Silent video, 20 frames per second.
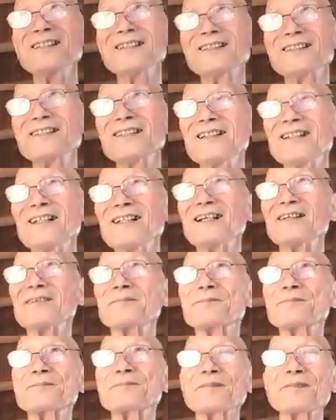a saying.
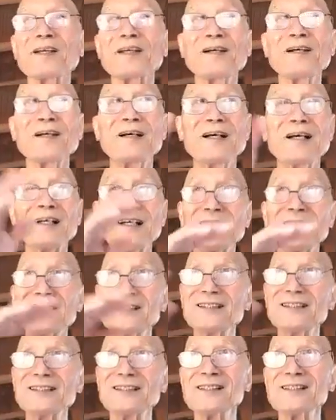
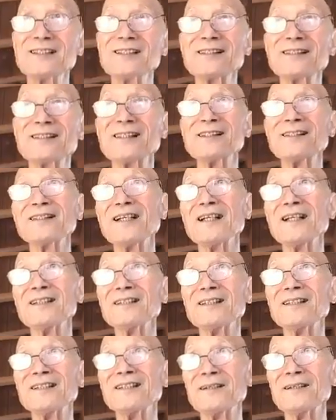This is
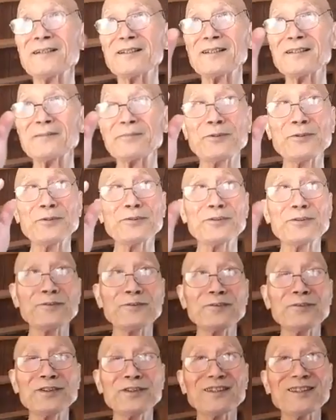the person
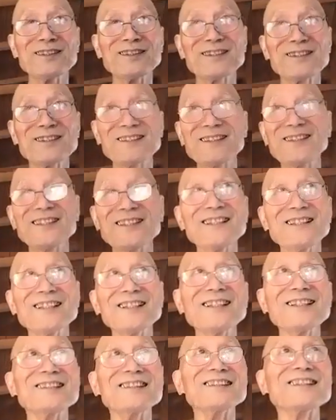who just
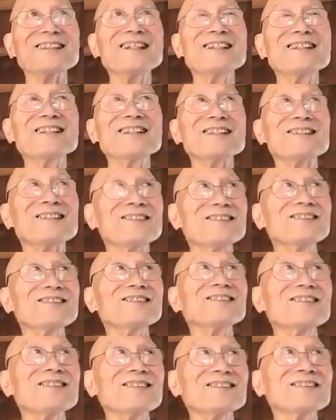realized the
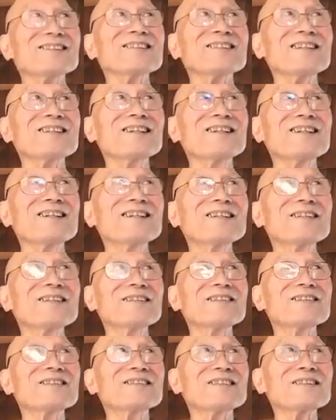truth.
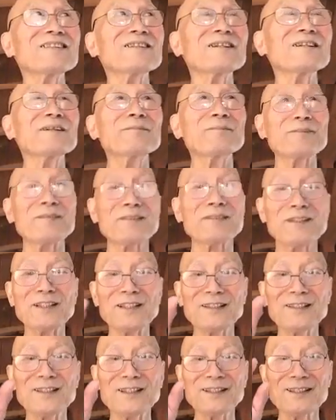See,
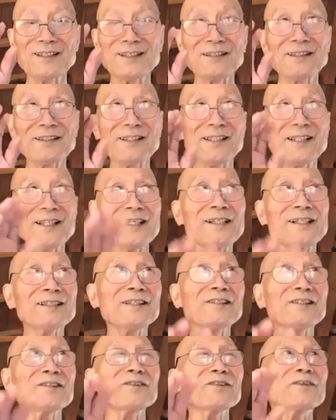this is a
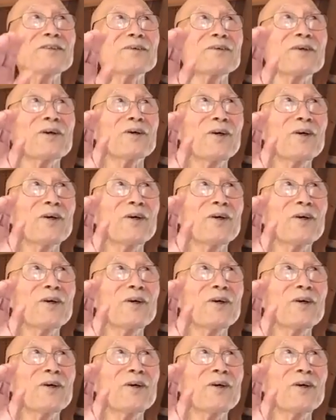reality of